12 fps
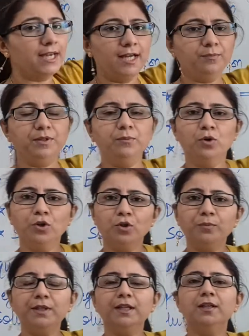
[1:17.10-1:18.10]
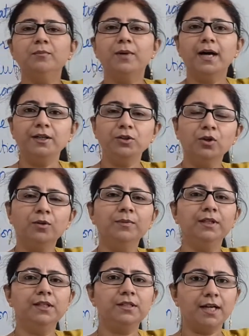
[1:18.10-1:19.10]
can be monomial,
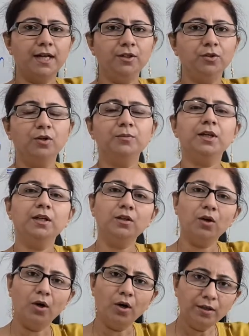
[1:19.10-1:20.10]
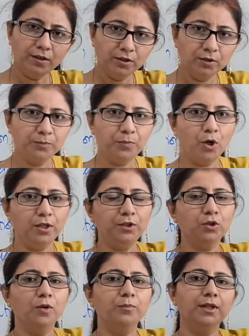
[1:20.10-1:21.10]
binomial, trinomial or
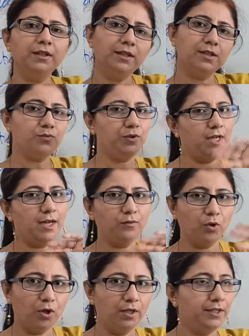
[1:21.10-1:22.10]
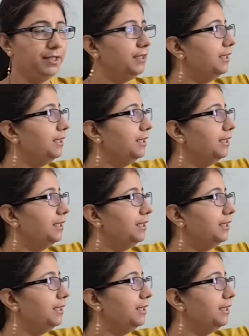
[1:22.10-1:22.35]
polynomial. This we have already